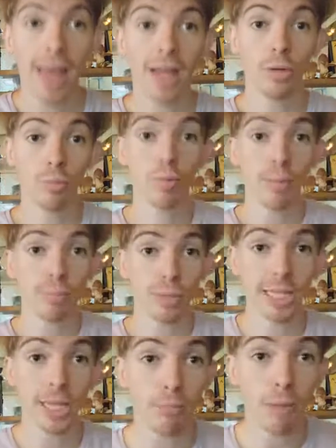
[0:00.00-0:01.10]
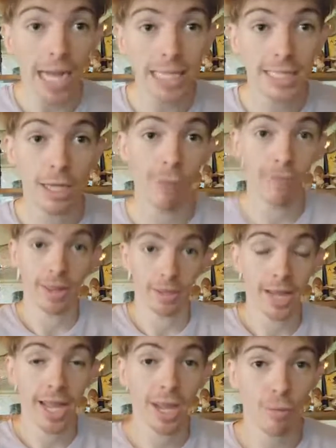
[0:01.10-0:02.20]
represent myself and the
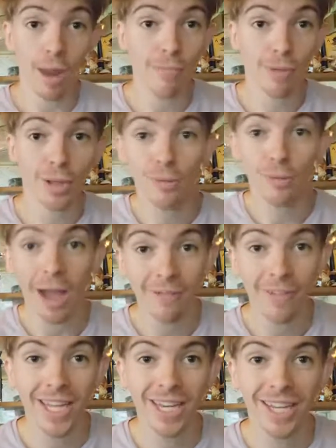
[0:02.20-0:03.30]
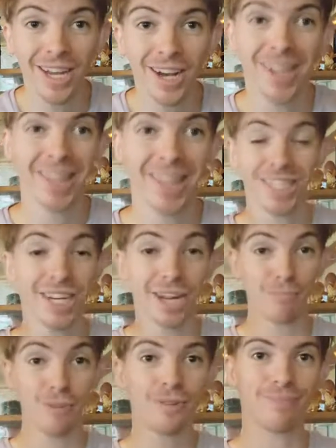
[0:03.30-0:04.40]
land right below my feet, you know, unless you're going to
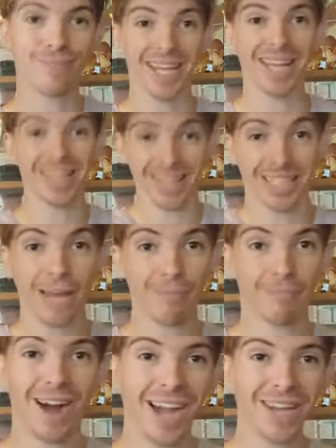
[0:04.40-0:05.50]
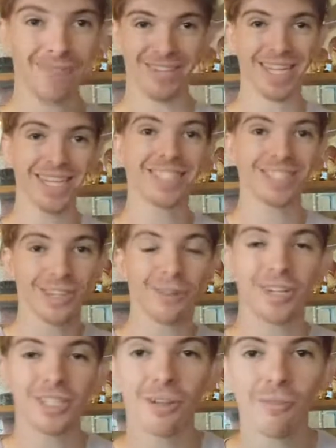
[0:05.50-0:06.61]
move me, and then the step behind me is, and so on
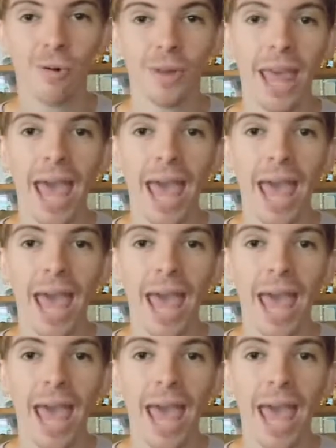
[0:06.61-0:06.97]
and so forth,